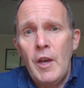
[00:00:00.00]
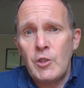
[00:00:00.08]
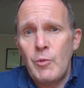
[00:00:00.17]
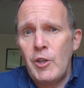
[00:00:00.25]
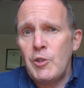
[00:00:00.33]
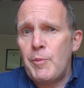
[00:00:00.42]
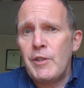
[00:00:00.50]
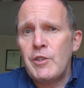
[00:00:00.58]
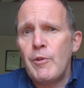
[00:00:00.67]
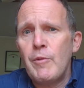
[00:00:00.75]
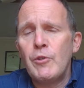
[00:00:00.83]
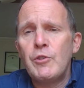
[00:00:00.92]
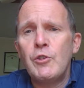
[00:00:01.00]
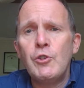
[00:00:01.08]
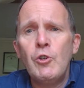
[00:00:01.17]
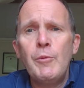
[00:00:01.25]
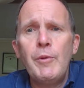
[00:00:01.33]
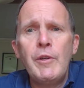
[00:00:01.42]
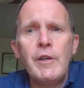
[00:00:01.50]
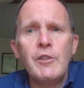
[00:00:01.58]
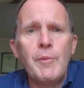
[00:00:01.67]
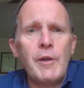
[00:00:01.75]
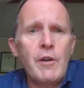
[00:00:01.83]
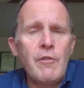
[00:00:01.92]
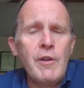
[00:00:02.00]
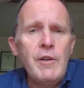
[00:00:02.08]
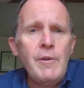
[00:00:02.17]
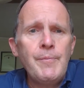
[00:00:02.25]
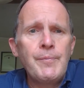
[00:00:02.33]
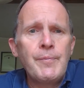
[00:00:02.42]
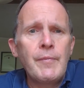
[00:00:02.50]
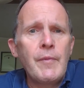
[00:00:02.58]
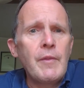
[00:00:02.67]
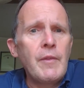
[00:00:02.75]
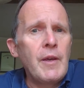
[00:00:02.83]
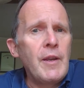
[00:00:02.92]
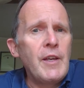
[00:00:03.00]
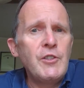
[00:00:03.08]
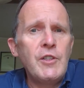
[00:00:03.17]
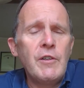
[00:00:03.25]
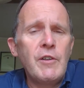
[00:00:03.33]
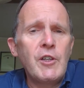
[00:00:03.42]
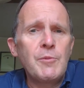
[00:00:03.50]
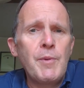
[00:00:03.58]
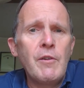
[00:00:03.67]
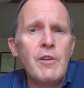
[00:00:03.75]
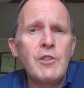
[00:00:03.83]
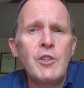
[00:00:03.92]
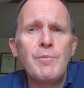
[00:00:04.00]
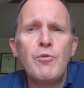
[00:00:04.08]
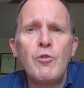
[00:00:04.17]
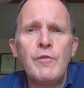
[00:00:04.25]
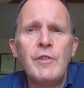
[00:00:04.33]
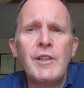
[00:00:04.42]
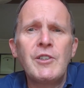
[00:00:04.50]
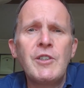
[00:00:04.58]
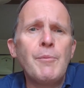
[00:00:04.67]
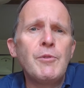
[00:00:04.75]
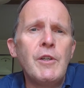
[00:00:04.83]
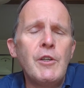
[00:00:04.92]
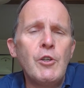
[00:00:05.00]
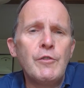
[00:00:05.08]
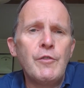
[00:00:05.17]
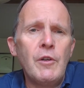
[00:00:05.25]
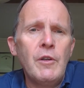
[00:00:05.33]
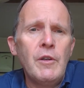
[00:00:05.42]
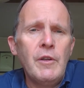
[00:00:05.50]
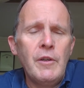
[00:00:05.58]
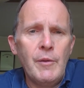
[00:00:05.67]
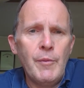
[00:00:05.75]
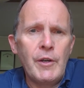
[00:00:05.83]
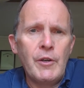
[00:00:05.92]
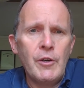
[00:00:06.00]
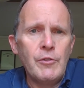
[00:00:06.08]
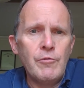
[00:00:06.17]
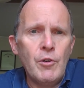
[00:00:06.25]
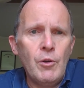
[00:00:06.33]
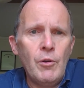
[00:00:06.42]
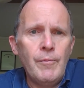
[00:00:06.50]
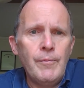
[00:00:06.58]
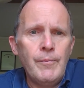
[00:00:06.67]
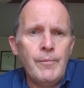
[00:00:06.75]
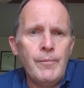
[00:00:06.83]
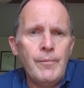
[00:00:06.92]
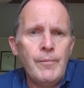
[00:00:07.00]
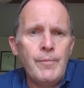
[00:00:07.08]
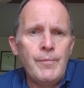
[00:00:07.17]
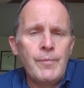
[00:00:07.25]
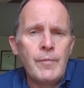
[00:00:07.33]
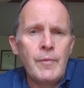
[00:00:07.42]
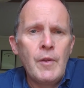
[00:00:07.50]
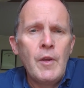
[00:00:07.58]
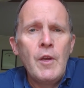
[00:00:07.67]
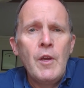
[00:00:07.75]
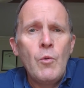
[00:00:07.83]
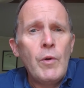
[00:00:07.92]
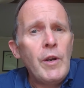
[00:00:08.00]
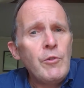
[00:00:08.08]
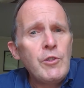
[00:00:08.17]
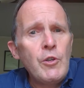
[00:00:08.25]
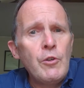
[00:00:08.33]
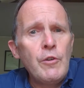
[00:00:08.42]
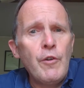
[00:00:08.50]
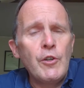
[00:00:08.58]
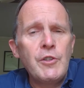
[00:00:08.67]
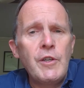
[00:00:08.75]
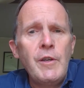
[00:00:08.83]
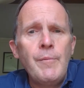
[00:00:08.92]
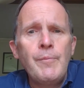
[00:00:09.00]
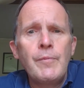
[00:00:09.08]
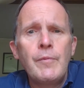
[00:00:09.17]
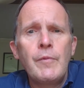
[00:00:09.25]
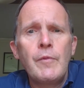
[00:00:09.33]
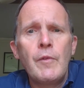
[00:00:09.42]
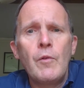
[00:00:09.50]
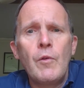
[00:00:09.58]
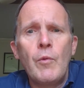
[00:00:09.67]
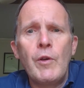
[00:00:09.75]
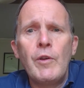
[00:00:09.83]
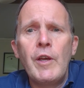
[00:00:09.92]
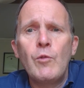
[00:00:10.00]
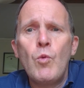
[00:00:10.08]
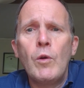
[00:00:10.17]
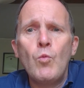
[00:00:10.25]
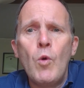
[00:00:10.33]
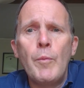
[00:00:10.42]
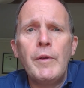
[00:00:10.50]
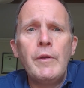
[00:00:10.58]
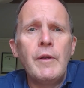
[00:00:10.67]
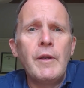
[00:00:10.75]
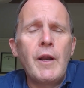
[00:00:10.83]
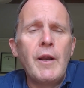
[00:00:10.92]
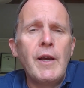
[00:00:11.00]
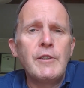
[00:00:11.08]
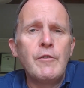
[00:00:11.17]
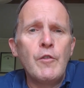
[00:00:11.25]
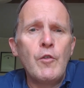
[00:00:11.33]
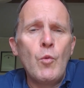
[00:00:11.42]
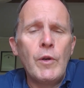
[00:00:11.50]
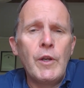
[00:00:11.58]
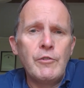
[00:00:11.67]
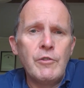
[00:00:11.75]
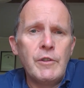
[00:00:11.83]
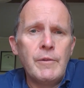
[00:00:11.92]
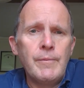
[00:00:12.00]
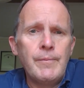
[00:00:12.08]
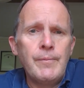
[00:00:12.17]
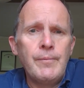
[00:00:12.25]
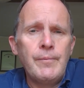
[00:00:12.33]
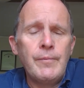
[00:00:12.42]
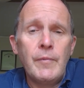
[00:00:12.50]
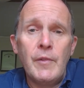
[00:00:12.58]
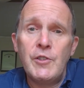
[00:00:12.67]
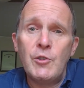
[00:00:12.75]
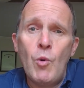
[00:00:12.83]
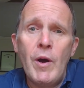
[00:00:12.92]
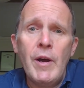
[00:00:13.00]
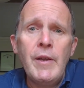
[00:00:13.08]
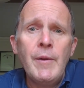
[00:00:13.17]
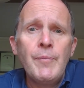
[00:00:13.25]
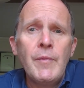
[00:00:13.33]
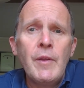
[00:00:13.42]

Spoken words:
As well as being some of the most enjoyable years of my career, that engineering experience has proven exceptionally useful in my current role. When I was at university, we only had one woman in a class of over 100. This is why,